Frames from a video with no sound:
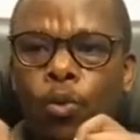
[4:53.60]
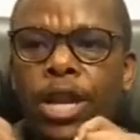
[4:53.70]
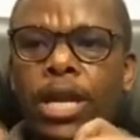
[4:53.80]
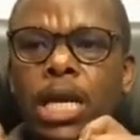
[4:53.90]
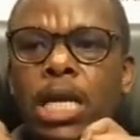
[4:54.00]

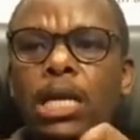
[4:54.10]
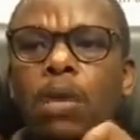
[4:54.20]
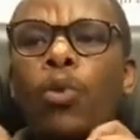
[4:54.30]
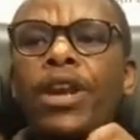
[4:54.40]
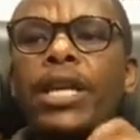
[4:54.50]

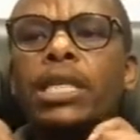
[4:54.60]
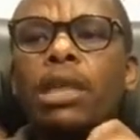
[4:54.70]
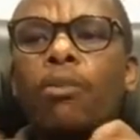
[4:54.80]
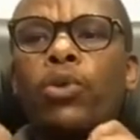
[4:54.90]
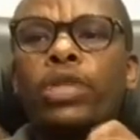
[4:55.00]
we
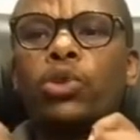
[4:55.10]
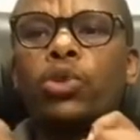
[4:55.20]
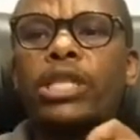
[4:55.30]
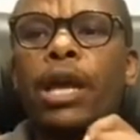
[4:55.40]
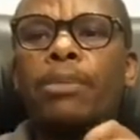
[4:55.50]
need
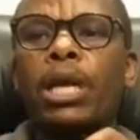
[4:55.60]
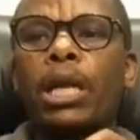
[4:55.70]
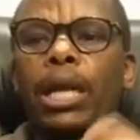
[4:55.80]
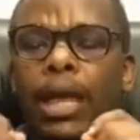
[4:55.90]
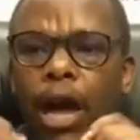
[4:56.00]
somebody to
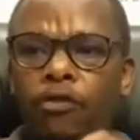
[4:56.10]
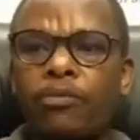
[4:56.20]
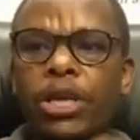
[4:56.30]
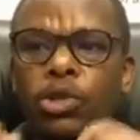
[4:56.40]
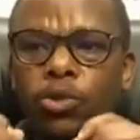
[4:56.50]
step in
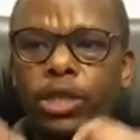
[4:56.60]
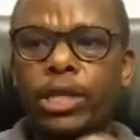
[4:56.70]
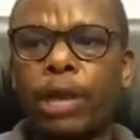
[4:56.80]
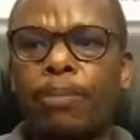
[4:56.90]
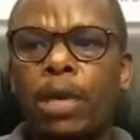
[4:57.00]

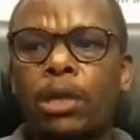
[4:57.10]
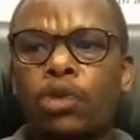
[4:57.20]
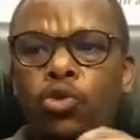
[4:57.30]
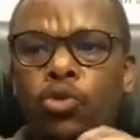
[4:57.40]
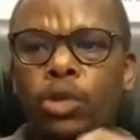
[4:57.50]
government to
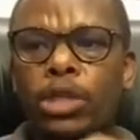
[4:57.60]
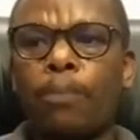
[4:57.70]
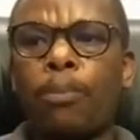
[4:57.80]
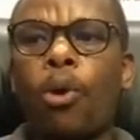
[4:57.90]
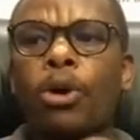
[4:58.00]
step in
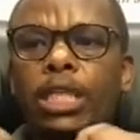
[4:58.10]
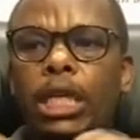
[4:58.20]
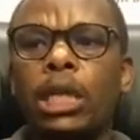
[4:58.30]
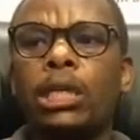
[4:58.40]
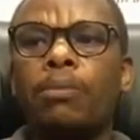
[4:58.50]
to
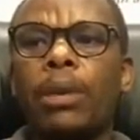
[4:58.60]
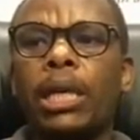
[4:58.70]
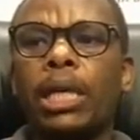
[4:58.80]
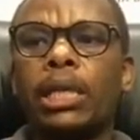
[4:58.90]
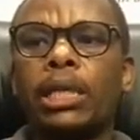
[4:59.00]
support
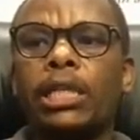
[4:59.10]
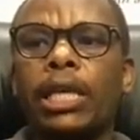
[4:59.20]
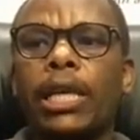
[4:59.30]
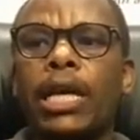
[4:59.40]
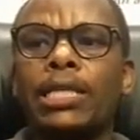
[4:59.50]

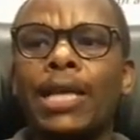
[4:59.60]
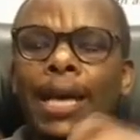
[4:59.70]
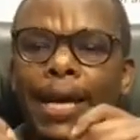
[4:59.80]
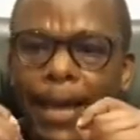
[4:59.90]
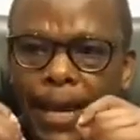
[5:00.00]
independent
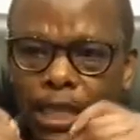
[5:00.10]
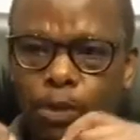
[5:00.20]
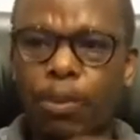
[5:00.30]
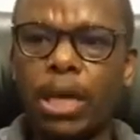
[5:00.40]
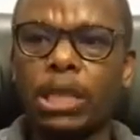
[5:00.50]
retailers
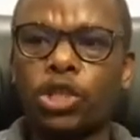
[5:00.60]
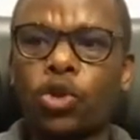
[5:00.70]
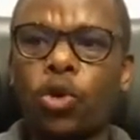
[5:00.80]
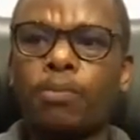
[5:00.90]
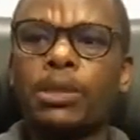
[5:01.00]
and
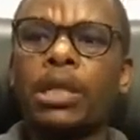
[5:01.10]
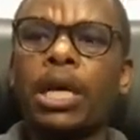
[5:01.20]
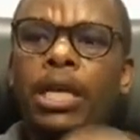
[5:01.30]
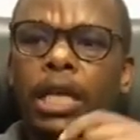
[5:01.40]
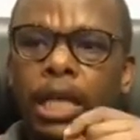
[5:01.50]
spaza
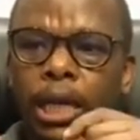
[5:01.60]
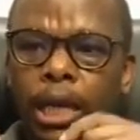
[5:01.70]
shops